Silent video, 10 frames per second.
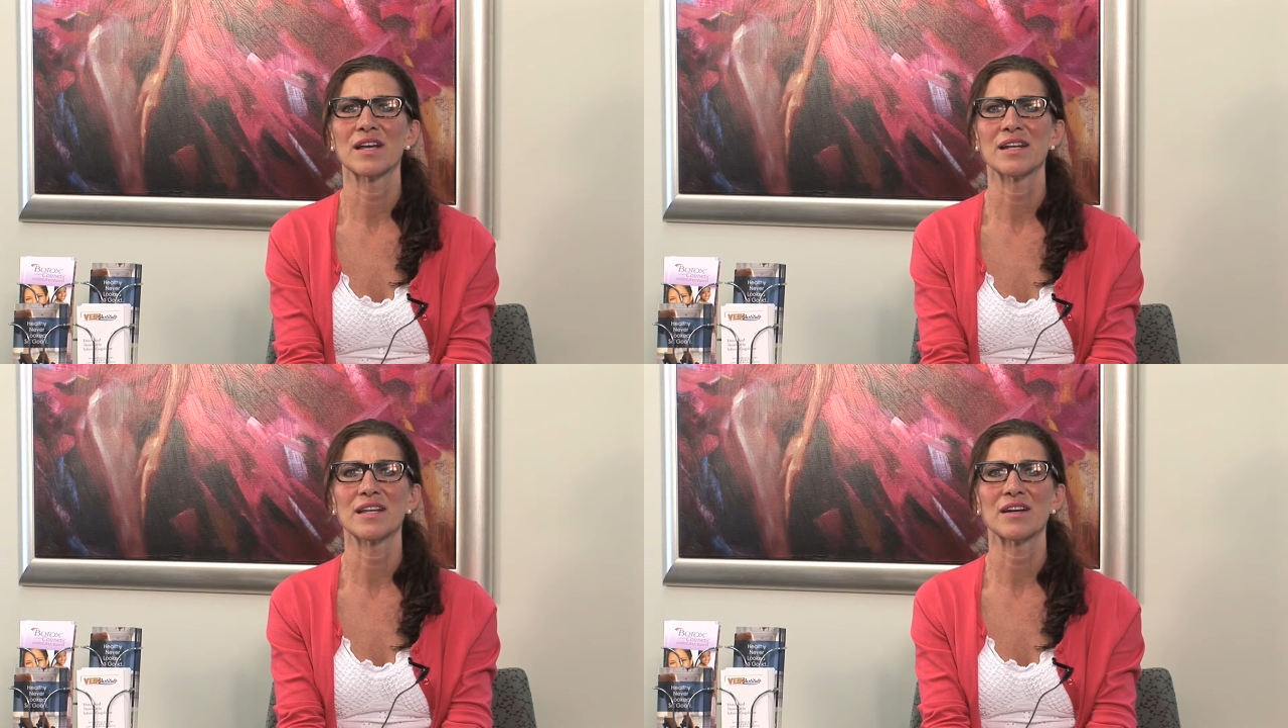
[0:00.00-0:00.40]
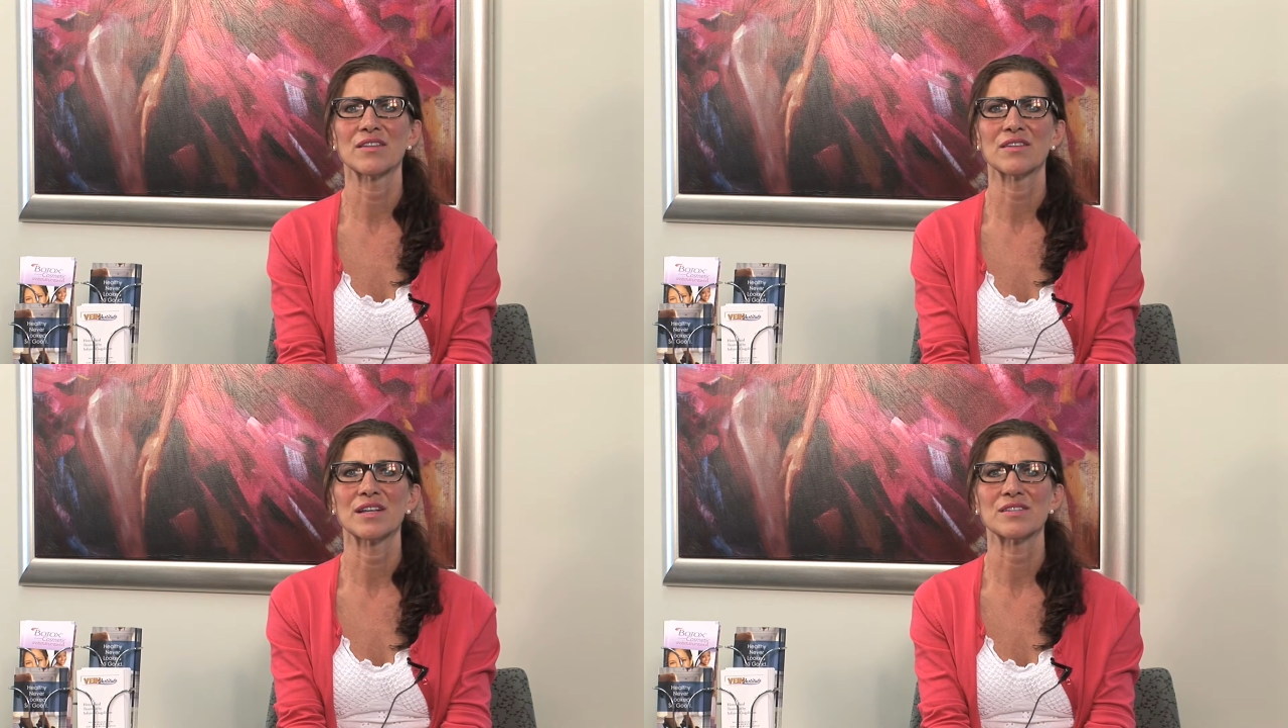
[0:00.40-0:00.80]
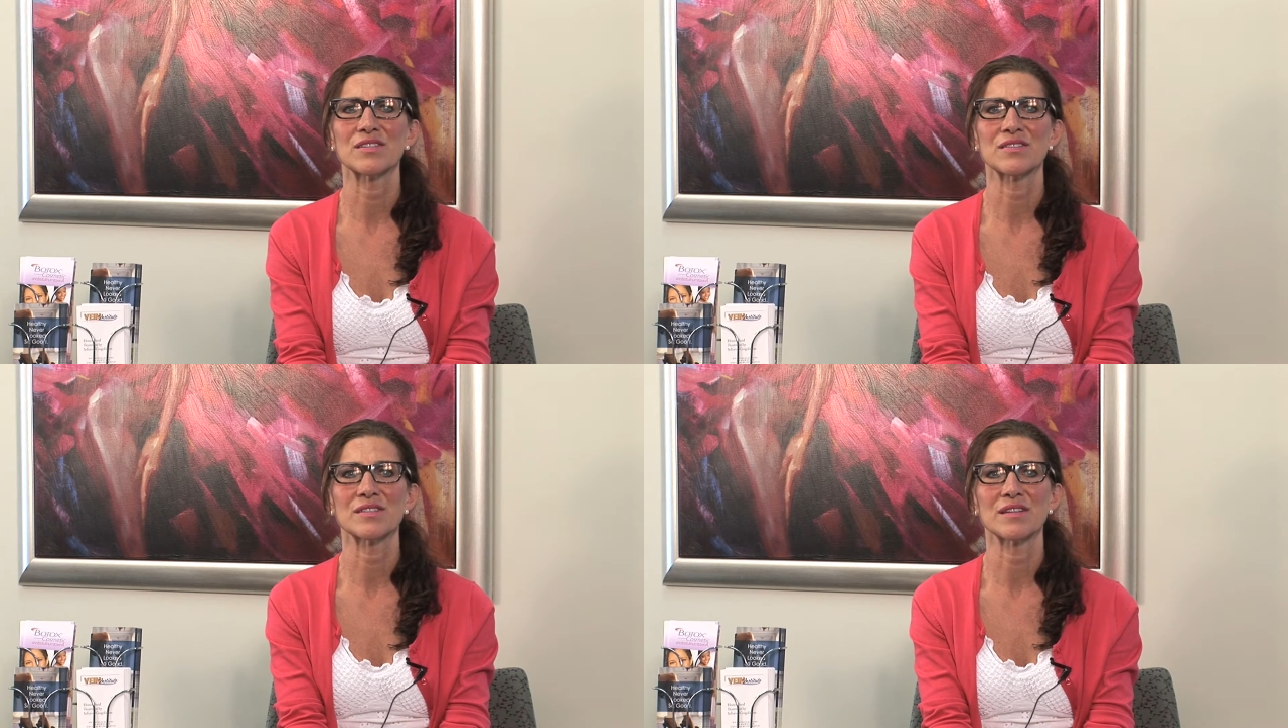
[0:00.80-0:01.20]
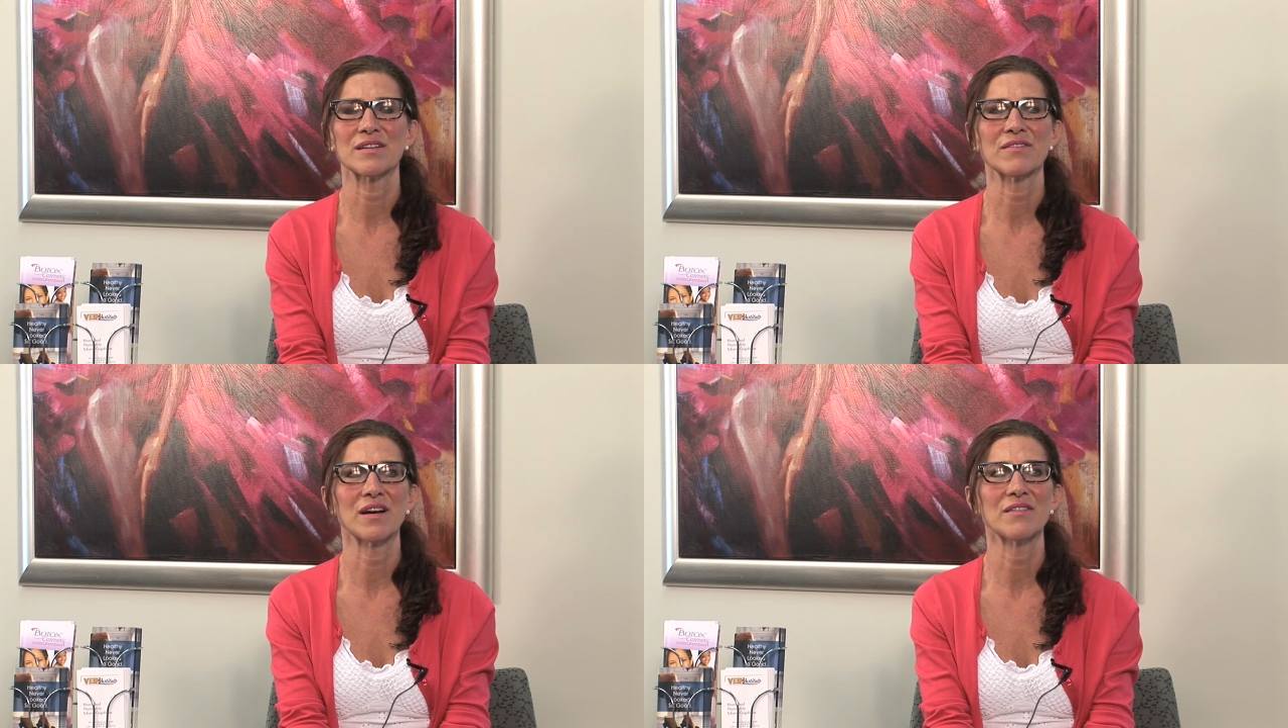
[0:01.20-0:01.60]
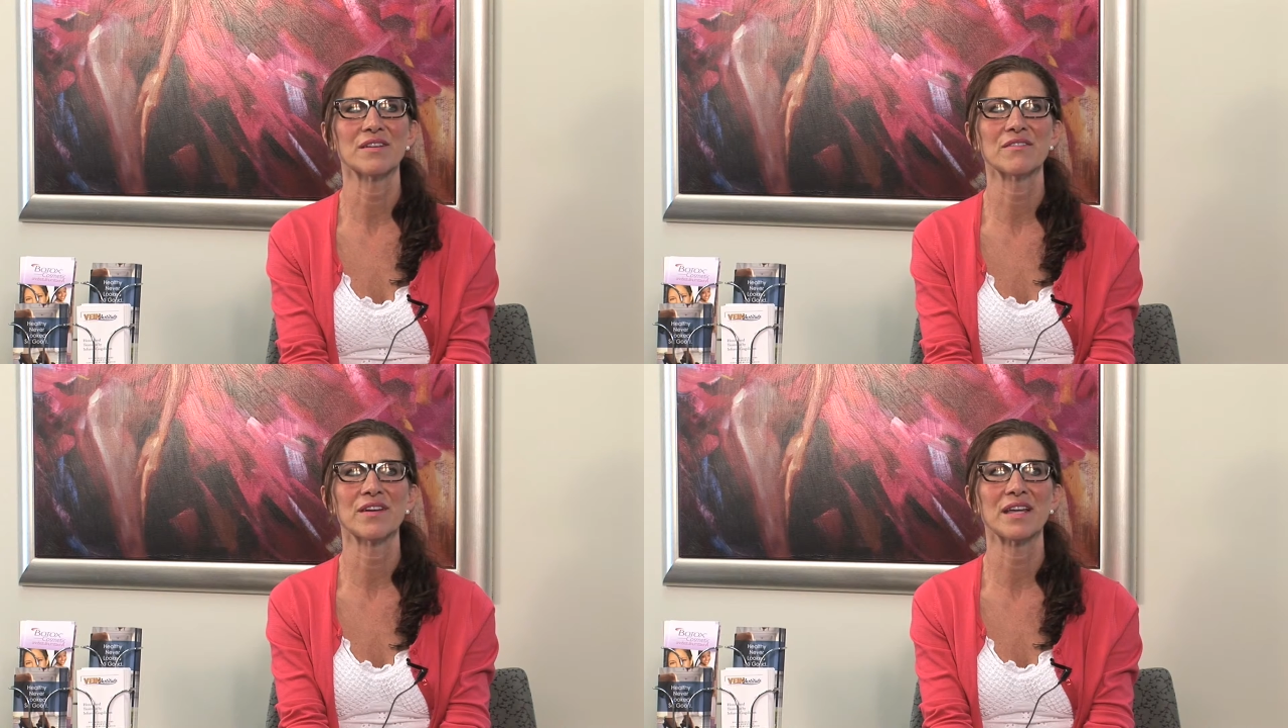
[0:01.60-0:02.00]
any other issues
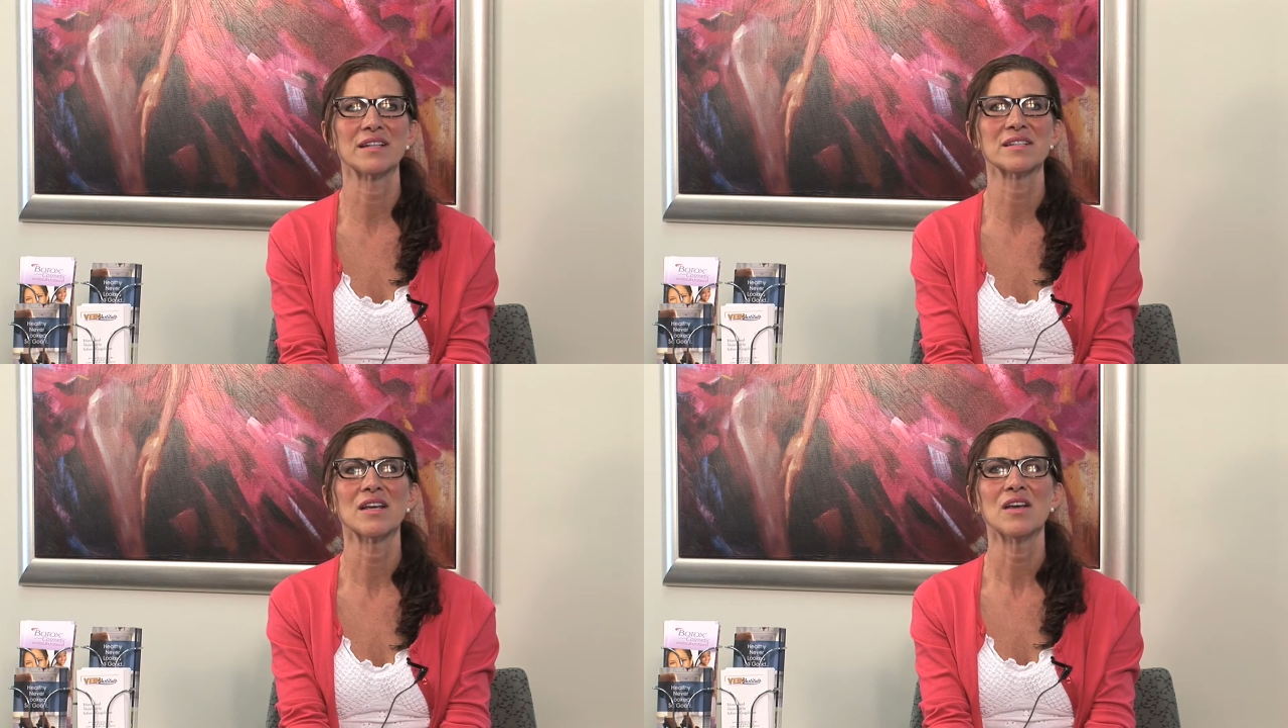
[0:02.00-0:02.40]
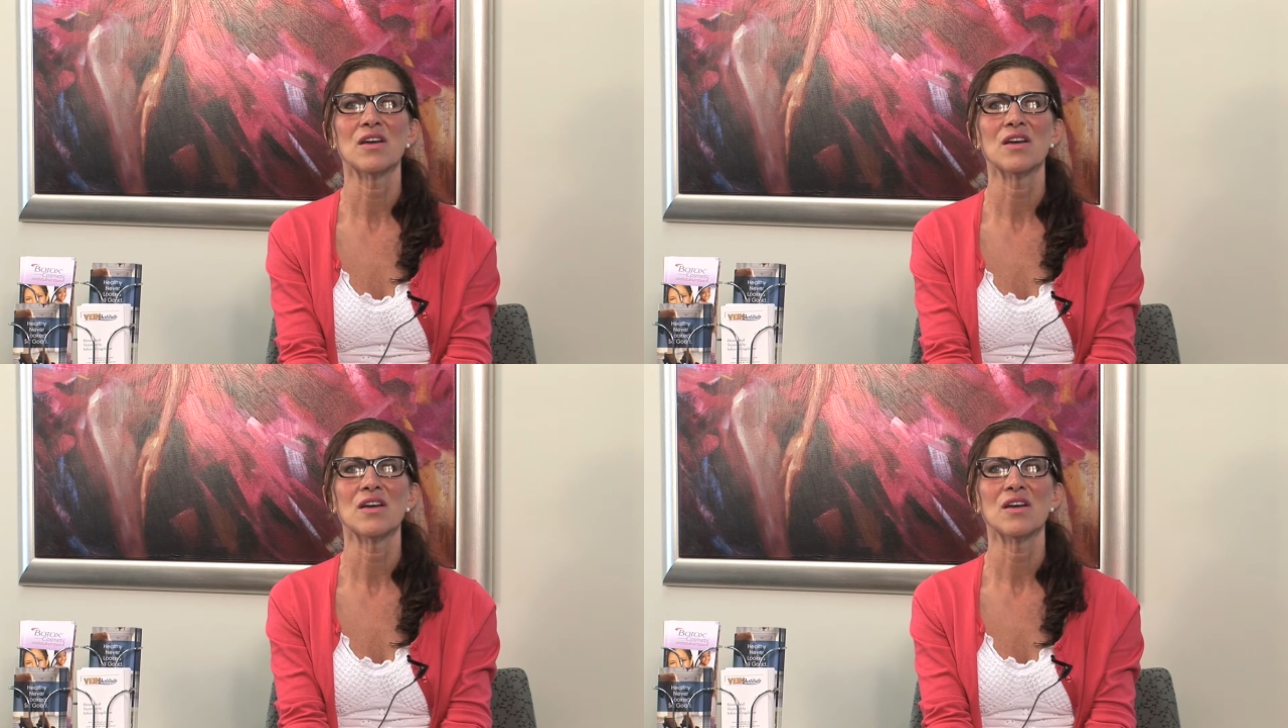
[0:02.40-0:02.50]
involving veins